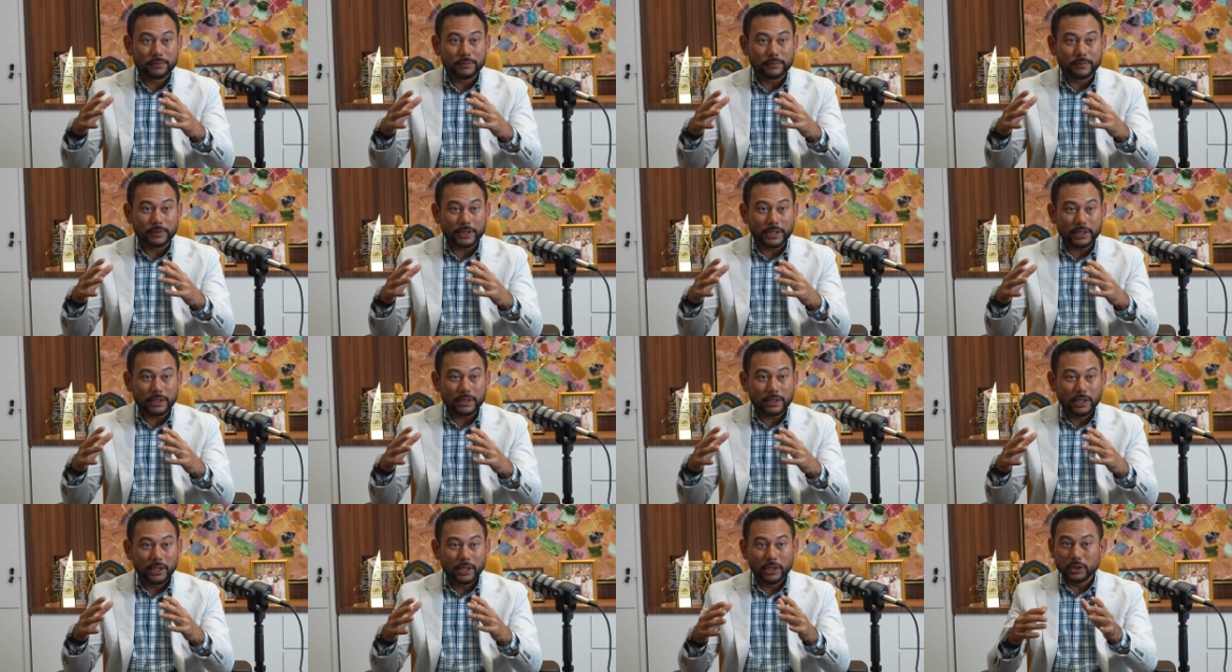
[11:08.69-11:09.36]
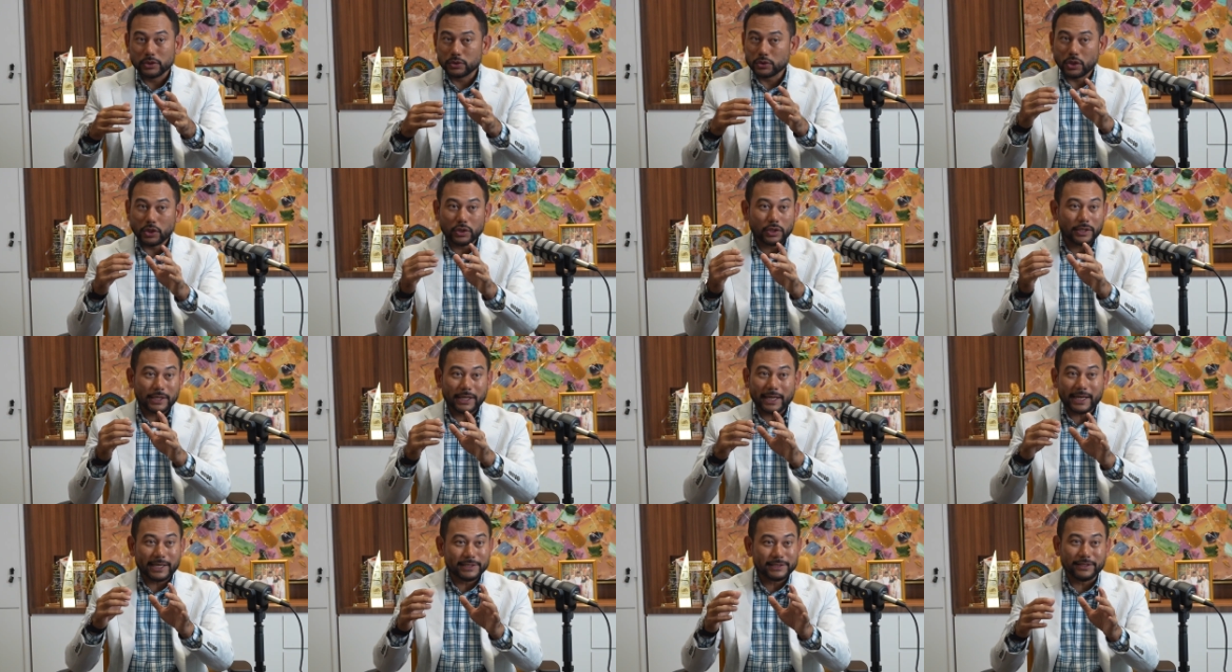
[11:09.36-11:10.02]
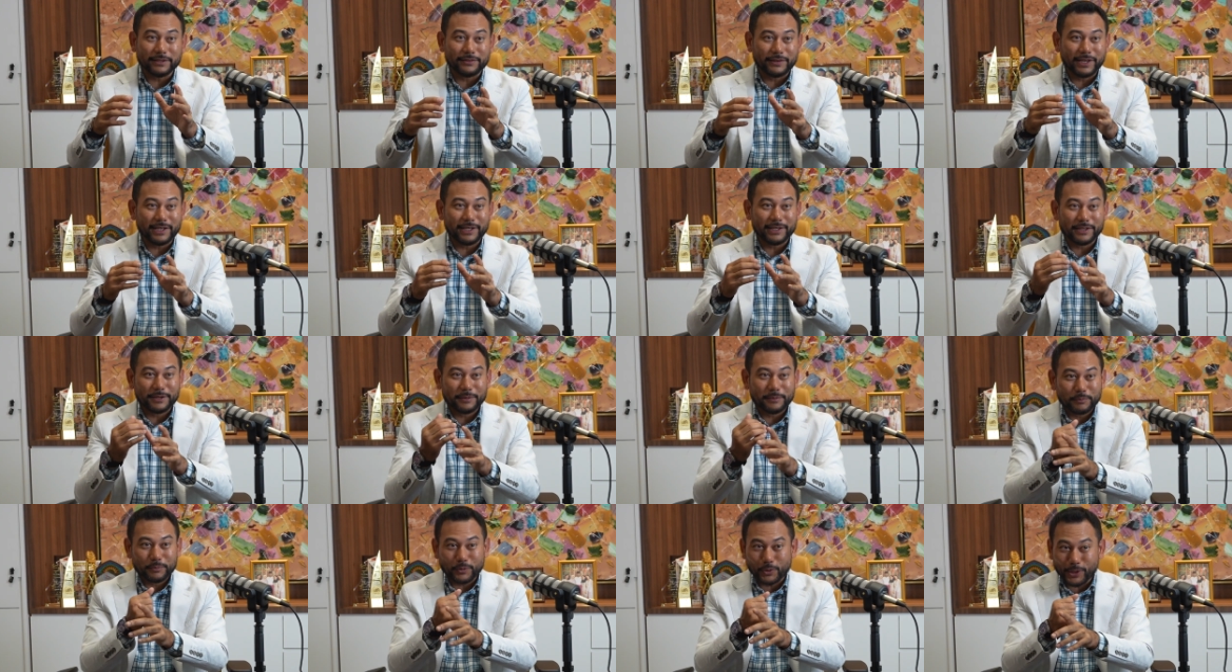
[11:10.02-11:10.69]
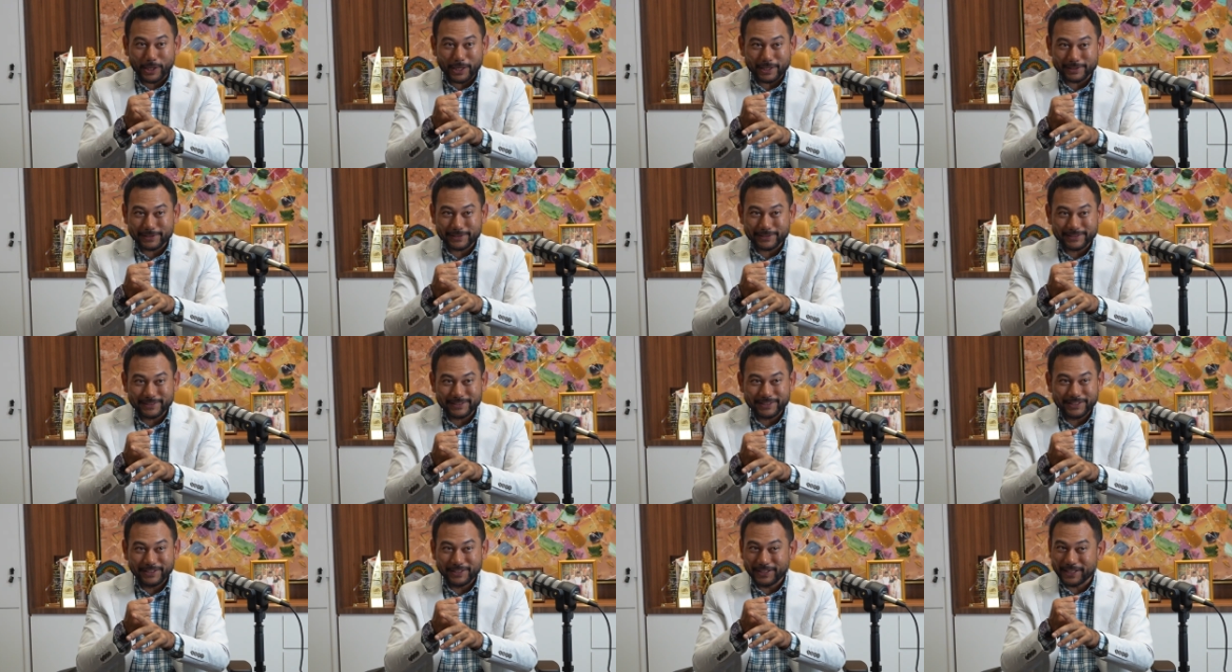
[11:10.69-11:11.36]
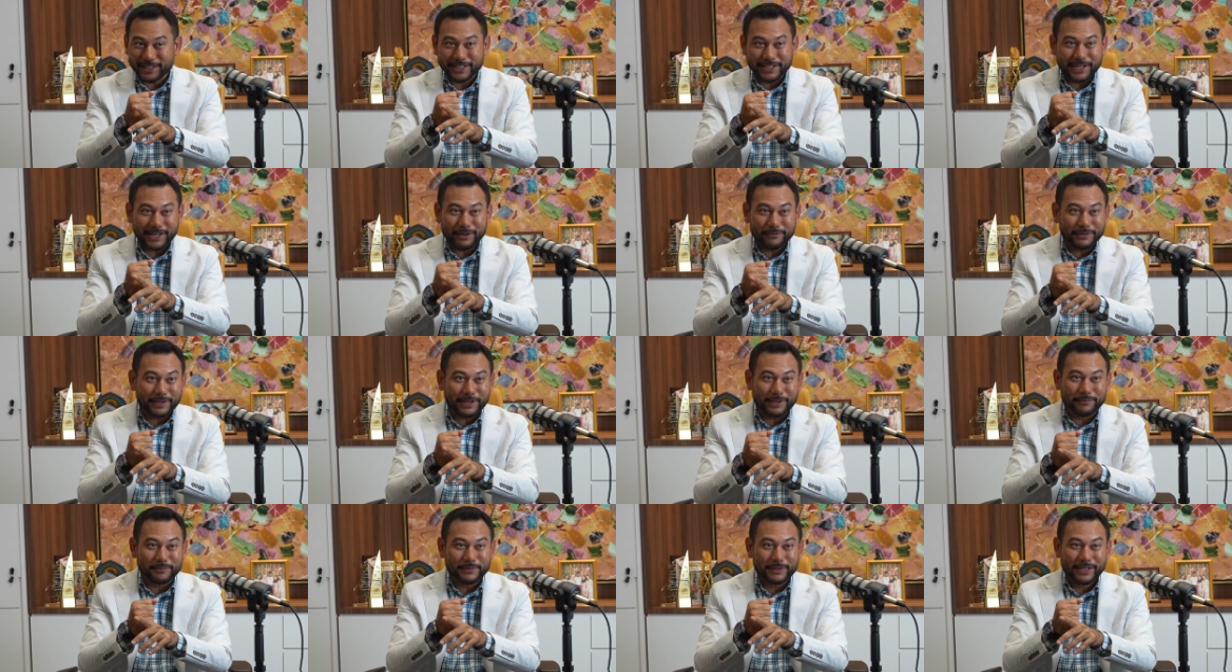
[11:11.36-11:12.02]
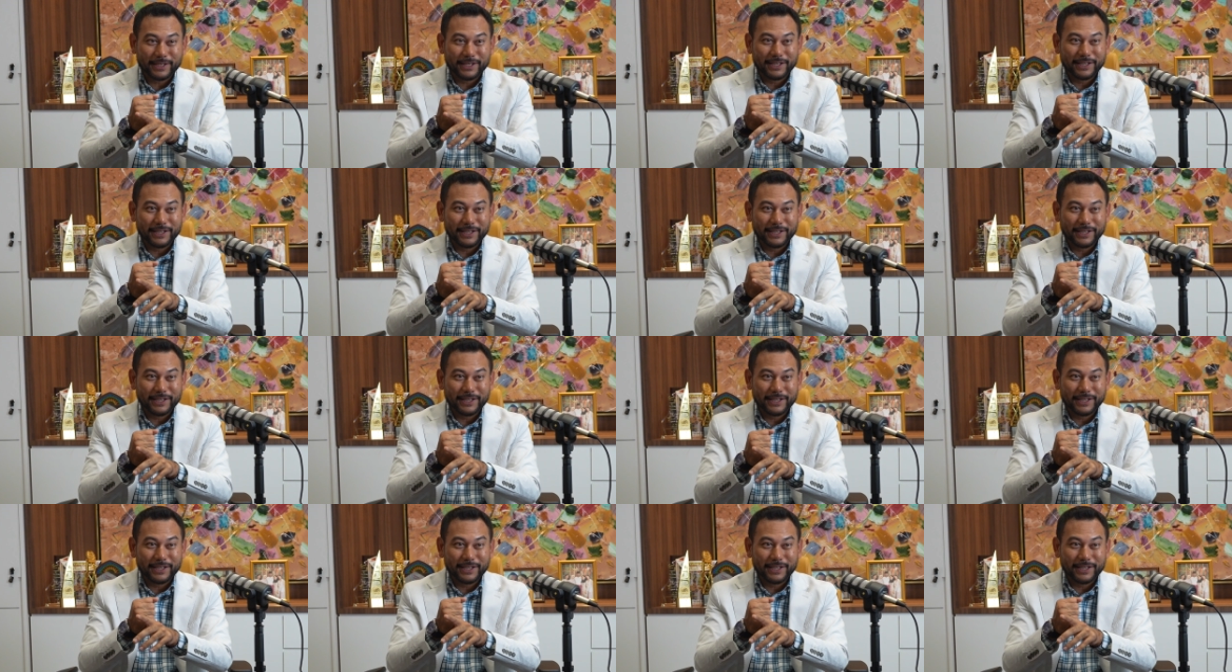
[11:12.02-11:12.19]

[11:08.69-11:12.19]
Right? So you talk, like I said, right? Products. You can level up.